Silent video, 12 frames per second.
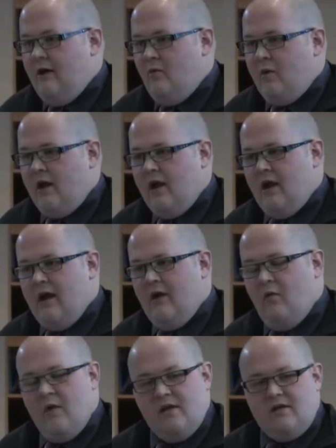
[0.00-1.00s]
when I
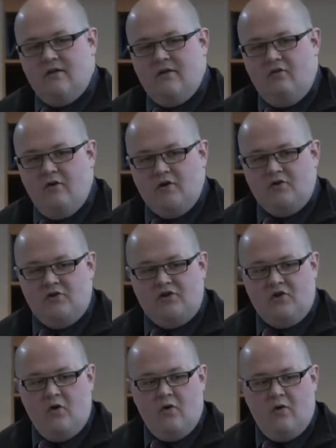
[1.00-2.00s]
went to the grocery
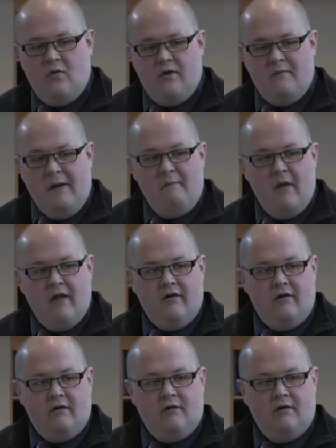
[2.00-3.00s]
store with my
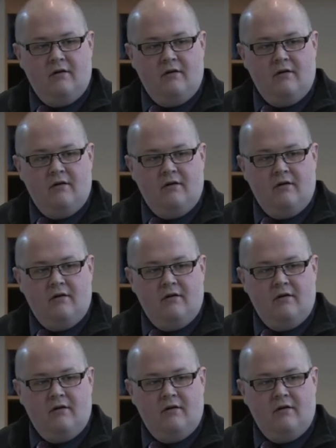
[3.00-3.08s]
mother,